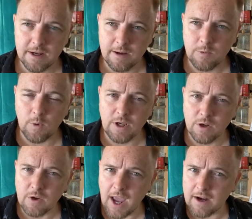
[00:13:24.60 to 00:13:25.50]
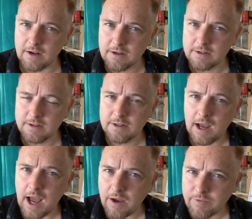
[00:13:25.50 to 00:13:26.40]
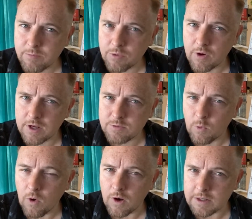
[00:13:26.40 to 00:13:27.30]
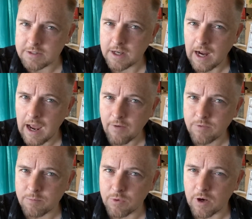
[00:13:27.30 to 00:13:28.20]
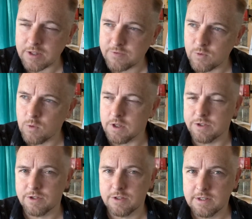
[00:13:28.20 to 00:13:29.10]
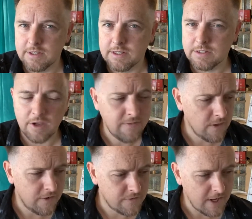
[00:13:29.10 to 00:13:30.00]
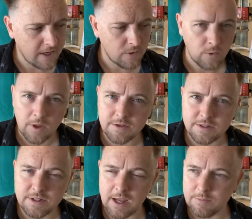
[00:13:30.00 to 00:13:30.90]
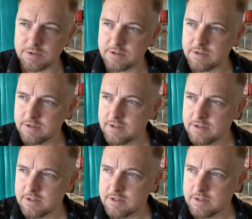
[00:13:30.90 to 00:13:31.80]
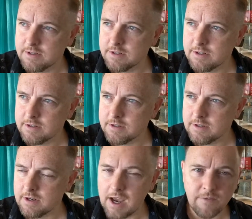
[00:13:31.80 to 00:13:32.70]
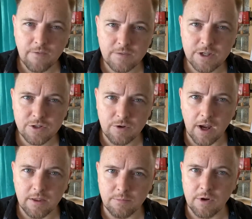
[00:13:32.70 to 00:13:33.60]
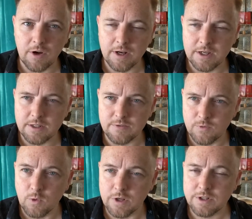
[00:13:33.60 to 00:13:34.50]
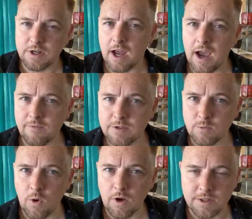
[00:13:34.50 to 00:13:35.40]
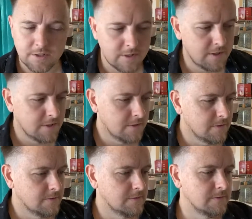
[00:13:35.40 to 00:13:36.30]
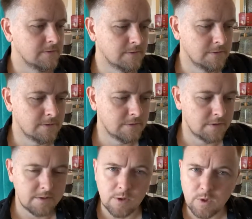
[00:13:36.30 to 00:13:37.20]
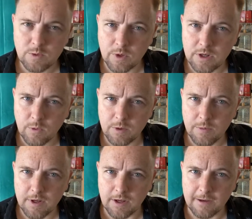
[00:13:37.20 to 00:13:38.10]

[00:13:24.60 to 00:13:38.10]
But when you look at it, half the bride's wise and half the bride's foolish. So even though you've taken all those steps, half of Israel, the bride, is foolish and half is wise. So which one do you want to be?